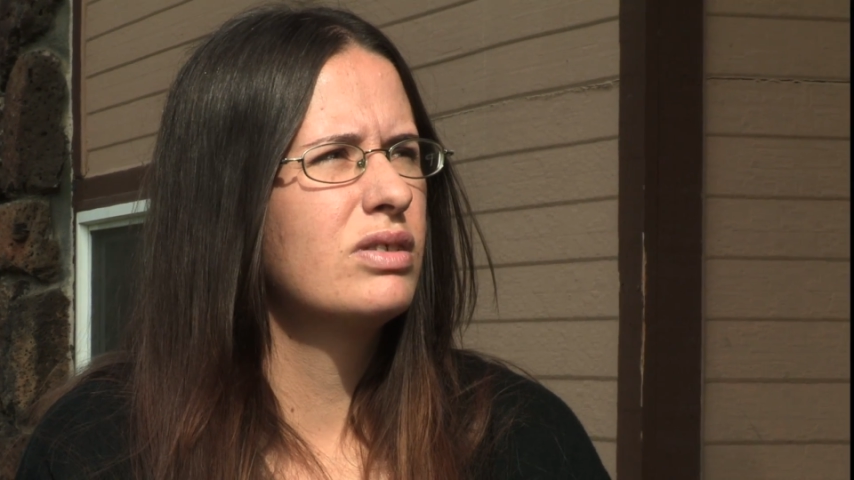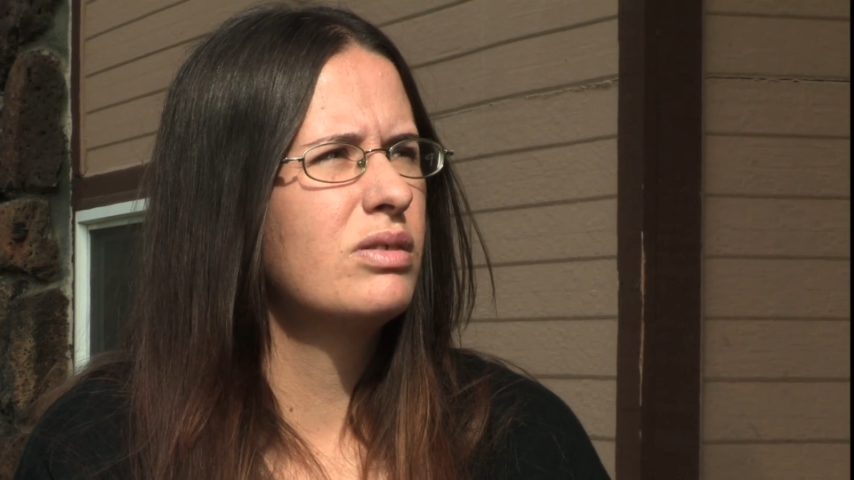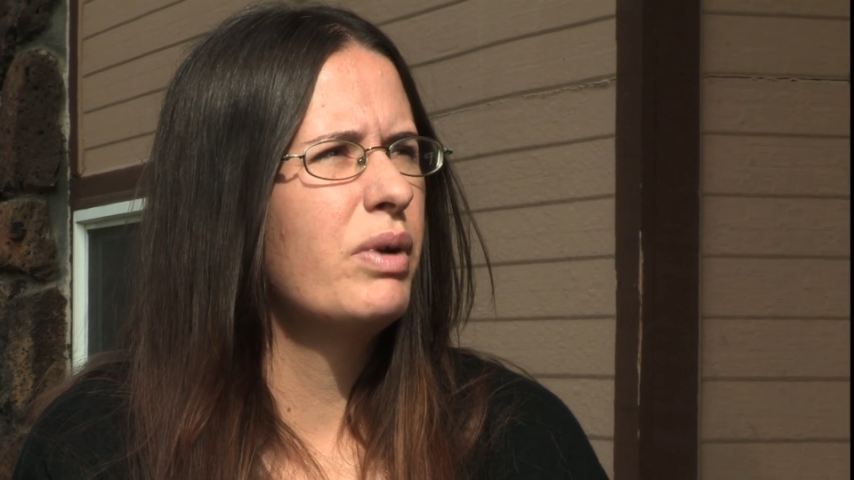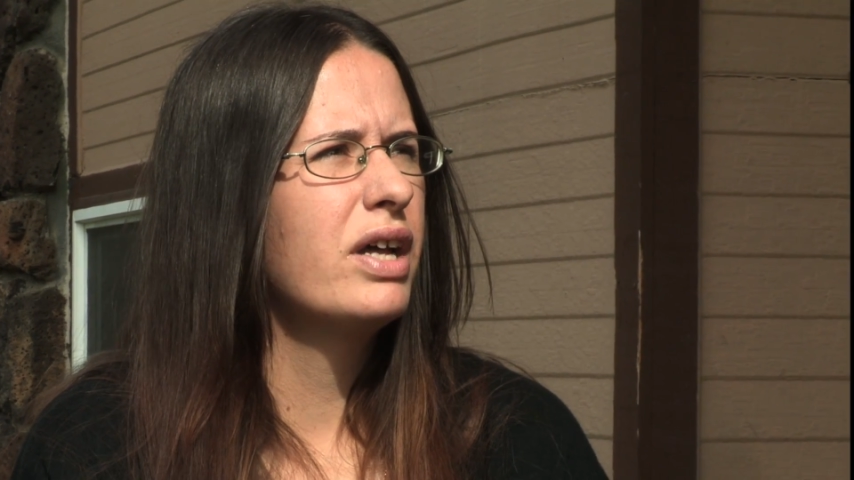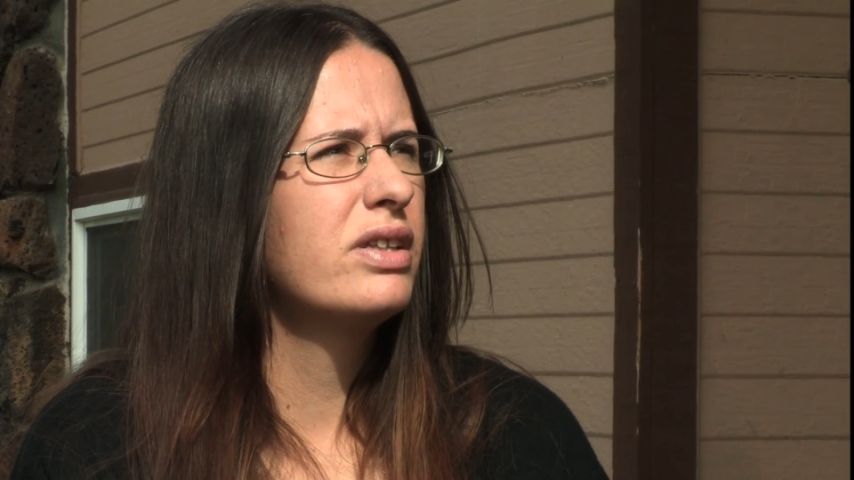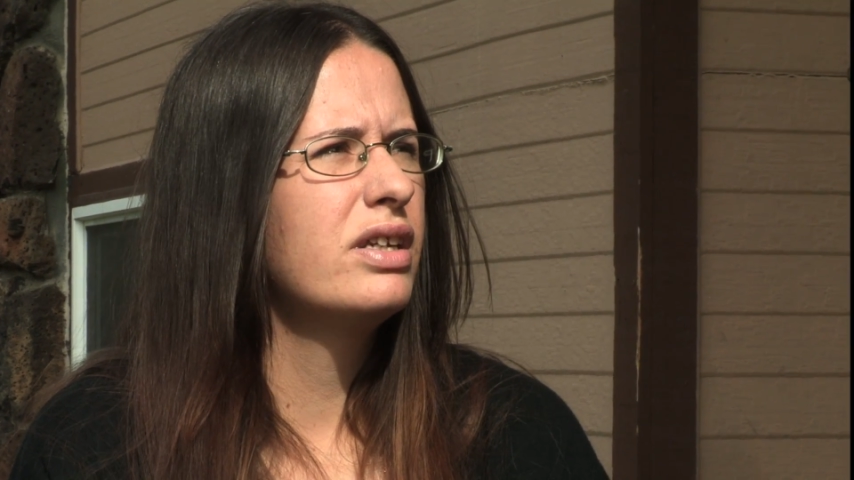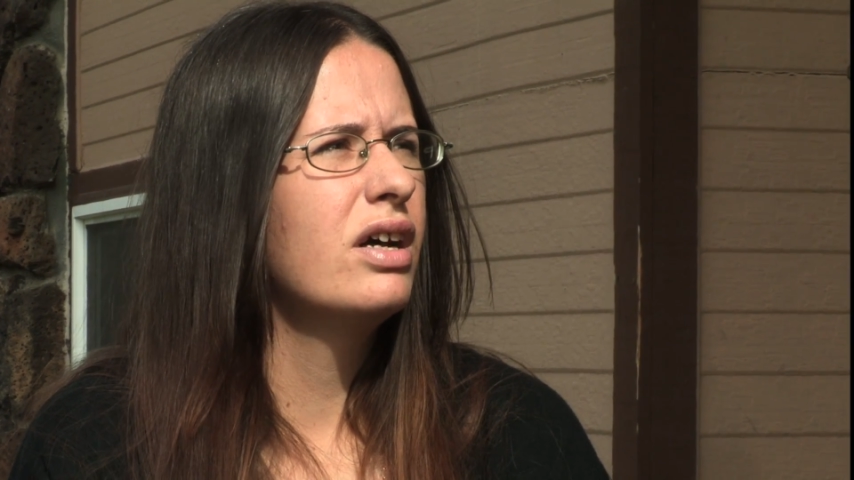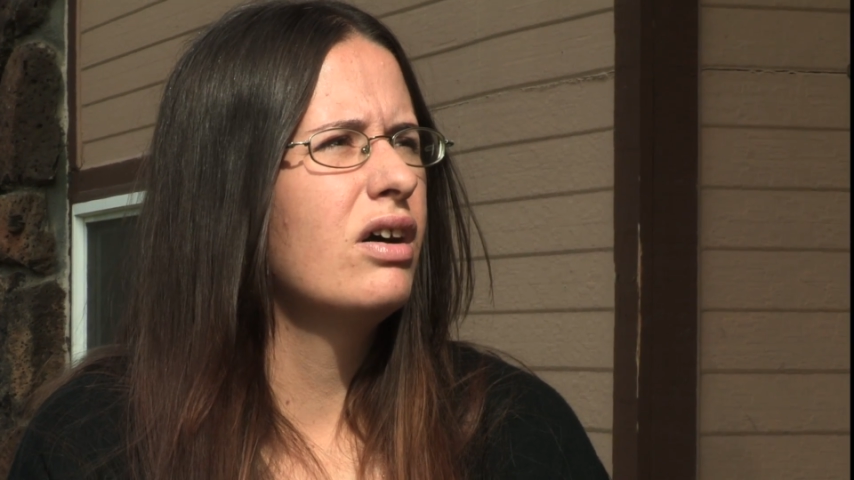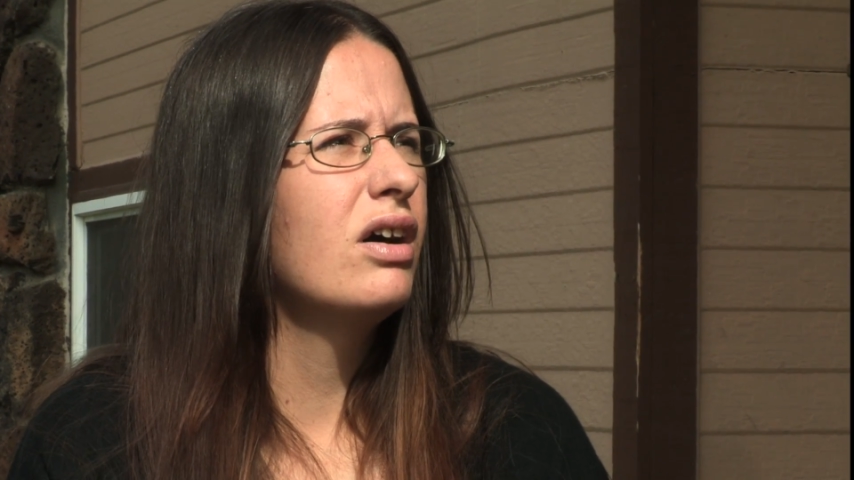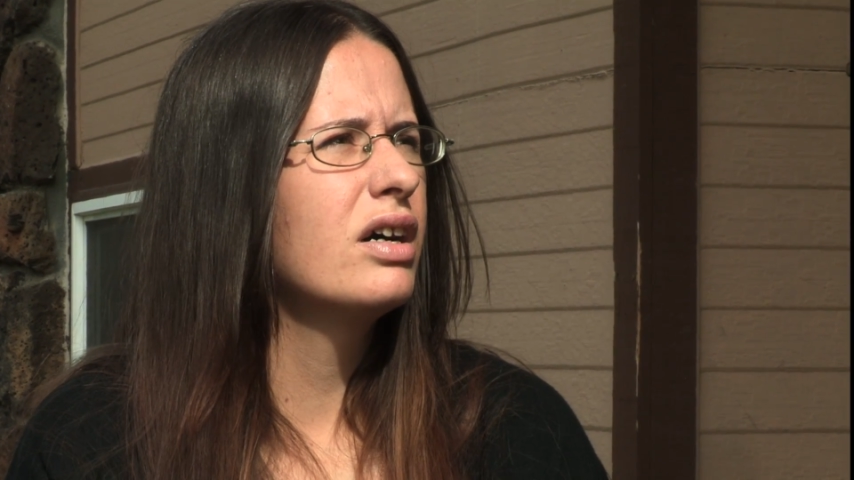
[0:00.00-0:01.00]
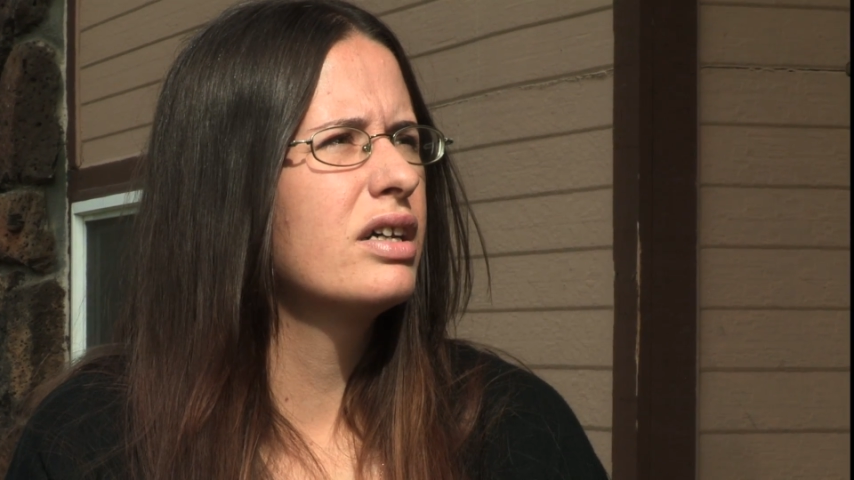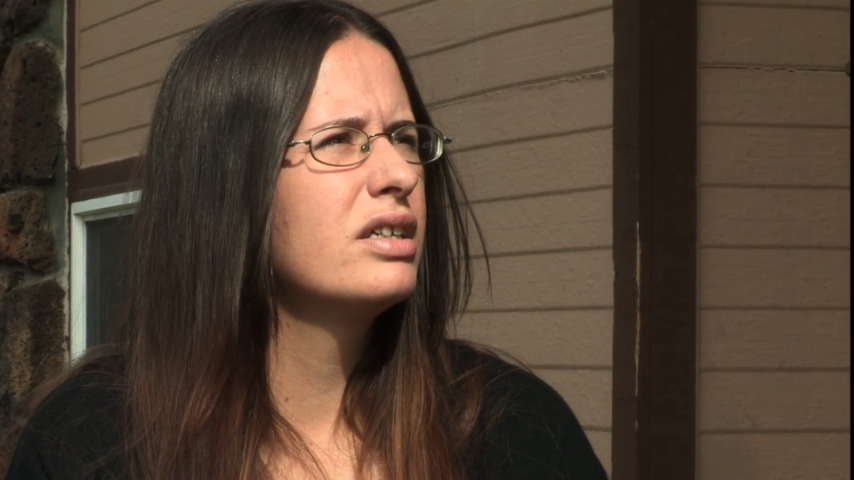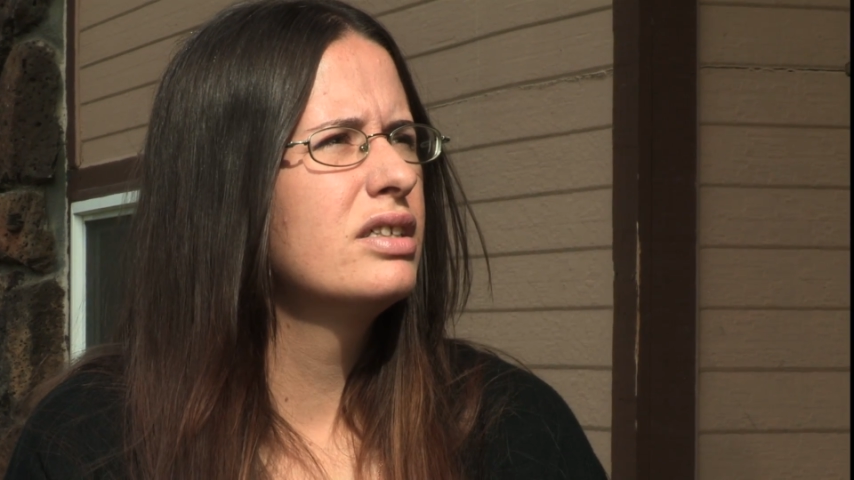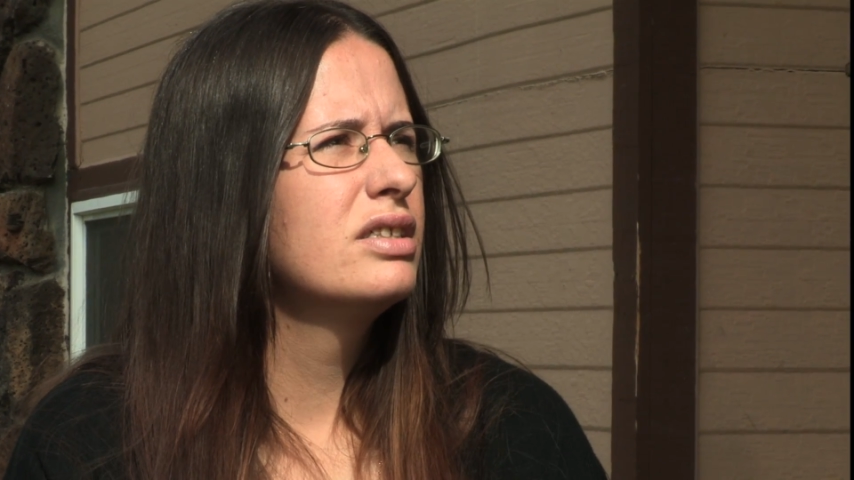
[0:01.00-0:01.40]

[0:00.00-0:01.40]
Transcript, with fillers: was about the dog